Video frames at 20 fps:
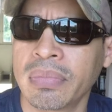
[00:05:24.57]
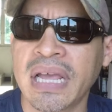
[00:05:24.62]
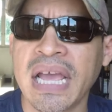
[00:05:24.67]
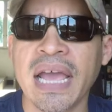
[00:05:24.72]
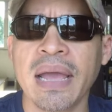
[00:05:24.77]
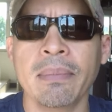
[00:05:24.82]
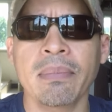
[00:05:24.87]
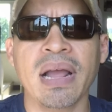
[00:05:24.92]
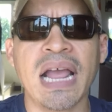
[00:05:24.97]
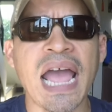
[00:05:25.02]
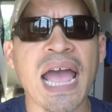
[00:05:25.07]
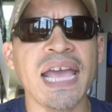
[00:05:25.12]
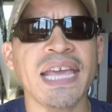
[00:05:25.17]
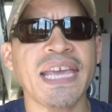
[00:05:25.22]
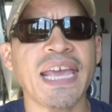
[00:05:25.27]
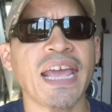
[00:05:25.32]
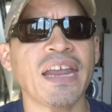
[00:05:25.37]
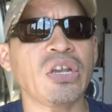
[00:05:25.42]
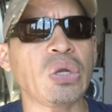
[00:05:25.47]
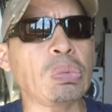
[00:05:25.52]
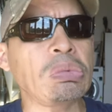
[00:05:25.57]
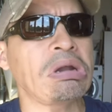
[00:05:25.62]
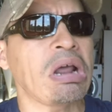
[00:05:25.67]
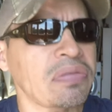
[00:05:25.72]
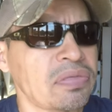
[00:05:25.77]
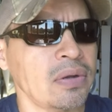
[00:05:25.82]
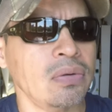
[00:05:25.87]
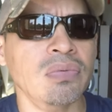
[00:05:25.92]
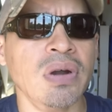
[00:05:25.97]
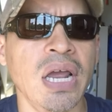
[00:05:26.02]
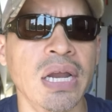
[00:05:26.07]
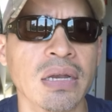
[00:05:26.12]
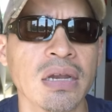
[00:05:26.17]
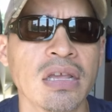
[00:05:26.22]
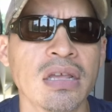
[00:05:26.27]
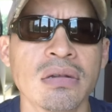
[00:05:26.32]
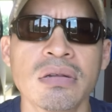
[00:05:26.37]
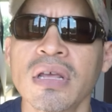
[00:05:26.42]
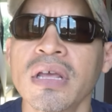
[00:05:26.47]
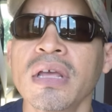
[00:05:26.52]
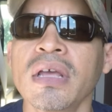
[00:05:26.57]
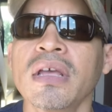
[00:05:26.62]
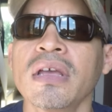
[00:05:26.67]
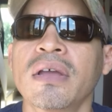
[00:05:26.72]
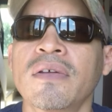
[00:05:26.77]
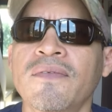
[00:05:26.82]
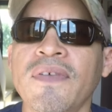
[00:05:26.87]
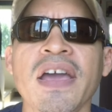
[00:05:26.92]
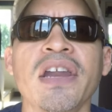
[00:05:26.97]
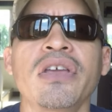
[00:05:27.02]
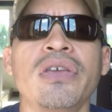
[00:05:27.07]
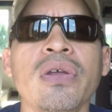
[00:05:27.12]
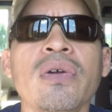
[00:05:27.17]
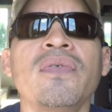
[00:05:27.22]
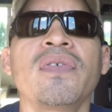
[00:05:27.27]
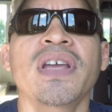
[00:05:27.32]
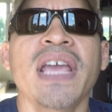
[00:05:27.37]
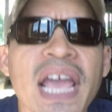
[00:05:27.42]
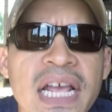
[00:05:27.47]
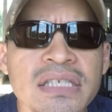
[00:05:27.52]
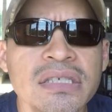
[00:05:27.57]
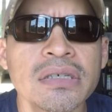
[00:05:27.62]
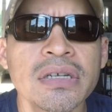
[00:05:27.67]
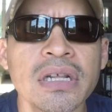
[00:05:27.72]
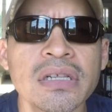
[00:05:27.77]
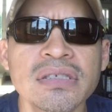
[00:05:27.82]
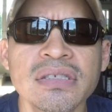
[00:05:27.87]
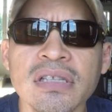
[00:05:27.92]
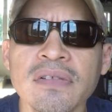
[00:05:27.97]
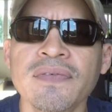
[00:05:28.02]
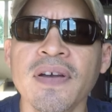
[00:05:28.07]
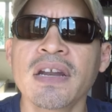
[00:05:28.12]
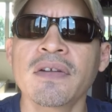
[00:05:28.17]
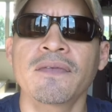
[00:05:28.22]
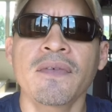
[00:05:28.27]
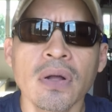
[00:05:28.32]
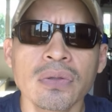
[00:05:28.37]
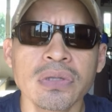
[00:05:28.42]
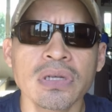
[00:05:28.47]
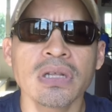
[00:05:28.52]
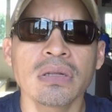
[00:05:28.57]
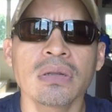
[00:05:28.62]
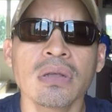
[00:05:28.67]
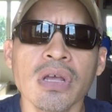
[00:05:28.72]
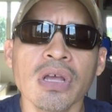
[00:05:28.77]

Guy, guy can't do nothing right. You could find a cure for cancer, they'll still find a fault in it.